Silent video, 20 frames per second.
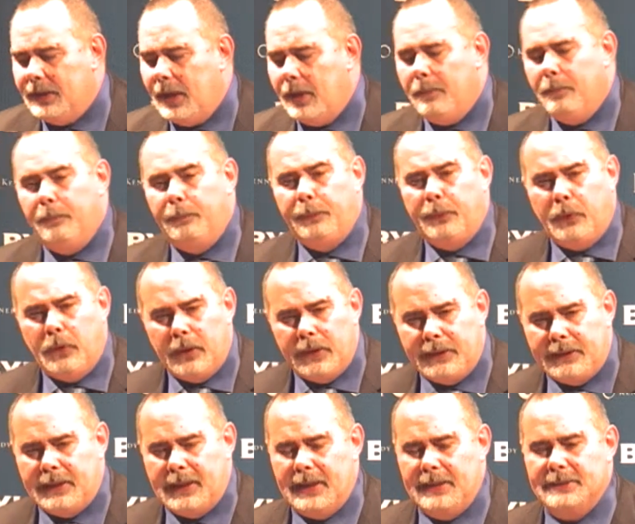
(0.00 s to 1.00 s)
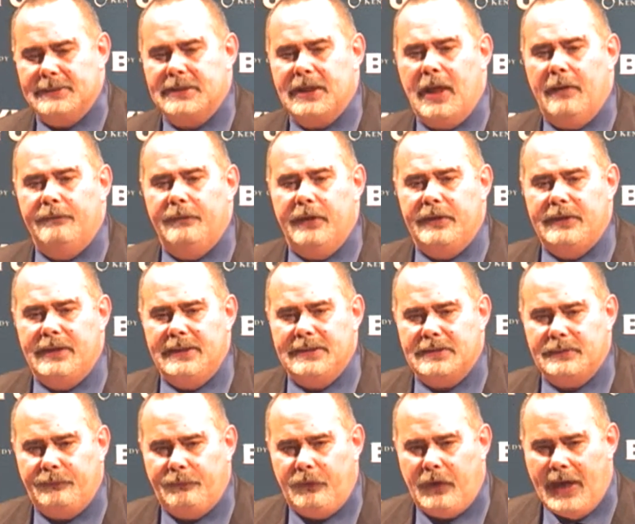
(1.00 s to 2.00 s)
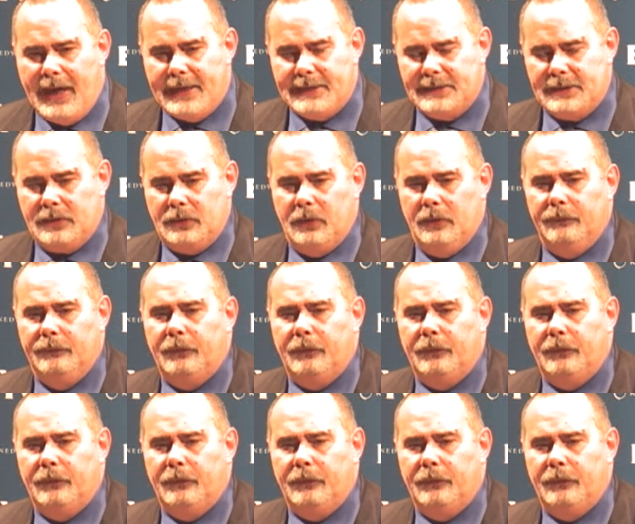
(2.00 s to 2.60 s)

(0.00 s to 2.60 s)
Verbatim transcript: the importance of this fresco